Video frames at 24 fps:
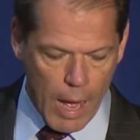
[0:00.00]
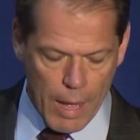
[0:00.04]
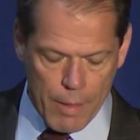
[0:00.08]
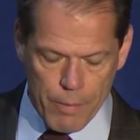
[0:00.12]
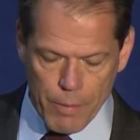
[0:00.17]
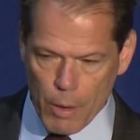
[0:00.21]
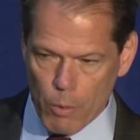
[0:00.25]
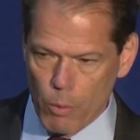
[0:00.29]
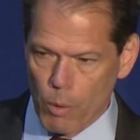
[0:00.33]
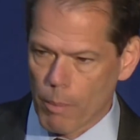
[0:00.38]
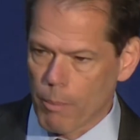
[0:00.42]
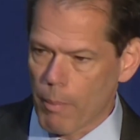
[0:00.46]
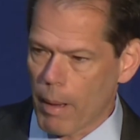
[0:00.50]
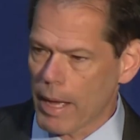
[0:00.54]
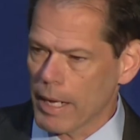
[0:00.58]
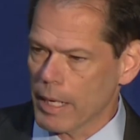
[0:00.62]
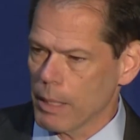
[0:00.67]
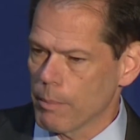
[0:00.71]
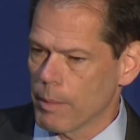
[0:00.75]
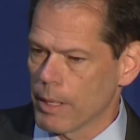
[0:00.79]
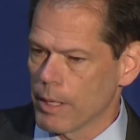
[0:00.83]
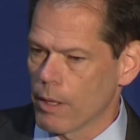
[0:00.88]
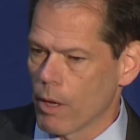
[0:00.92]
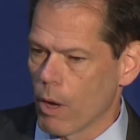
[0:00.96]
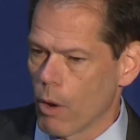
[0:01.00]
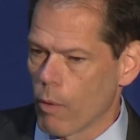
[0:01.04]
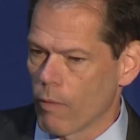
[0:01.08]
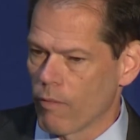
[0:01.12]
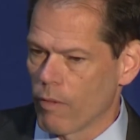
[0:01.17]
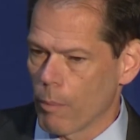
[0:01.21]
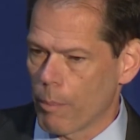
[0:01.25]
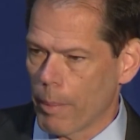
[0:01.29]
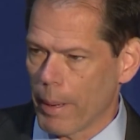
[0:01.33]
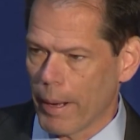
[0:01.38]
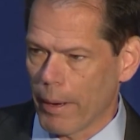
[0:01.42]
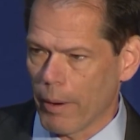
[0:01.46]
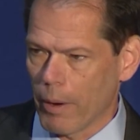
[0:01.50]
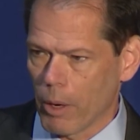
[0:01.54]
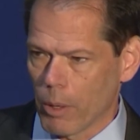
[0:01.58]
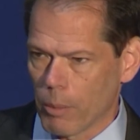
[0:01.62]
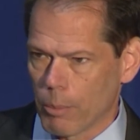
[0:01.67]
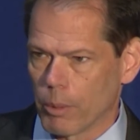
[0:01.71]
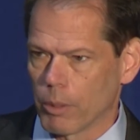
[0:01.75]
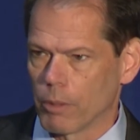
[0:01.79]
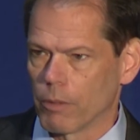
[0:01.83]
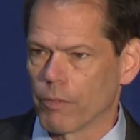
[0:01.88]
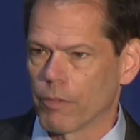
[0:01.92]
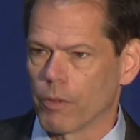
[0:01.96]
They reminded me, though, of a
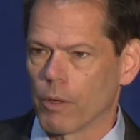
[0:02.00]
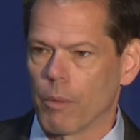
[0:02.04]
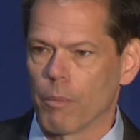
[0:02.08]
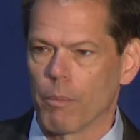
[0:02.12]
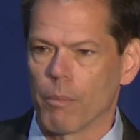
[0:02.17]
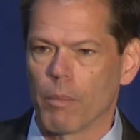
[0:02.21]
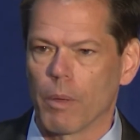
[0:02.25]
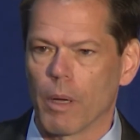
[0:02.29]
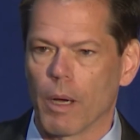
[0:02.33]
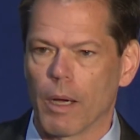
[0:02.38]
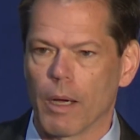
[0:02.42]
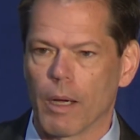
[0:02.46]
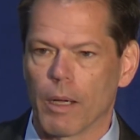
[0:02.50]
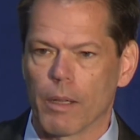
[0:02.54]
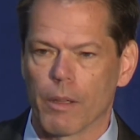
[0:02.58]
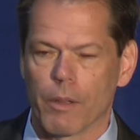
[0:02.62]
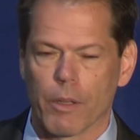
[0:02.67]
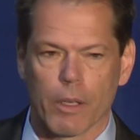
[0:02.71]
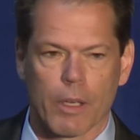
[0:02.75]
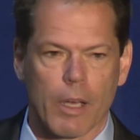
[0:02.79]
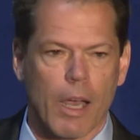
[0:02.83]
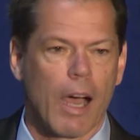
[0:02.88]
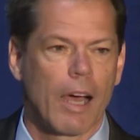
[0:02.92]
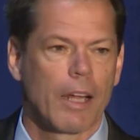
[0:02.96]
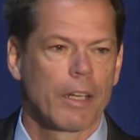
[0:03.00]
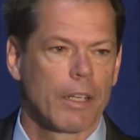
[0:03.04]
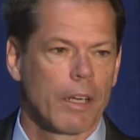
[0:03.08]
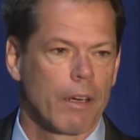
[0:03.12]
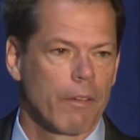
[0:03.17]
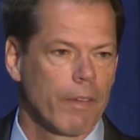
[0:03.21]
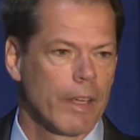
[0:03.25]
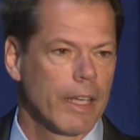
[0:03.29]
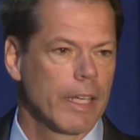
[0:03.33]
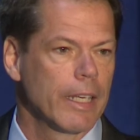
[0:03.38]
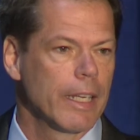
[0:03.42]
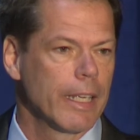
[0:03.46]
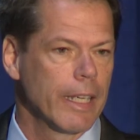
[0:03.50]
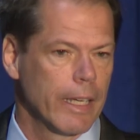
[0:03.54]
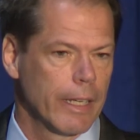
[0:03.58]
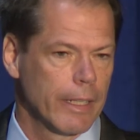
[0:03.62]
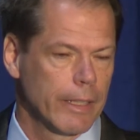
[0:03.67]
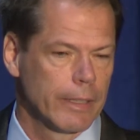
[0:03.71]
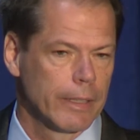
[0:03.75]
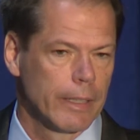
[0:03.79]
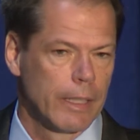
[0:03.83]
parable from uh, the continent of India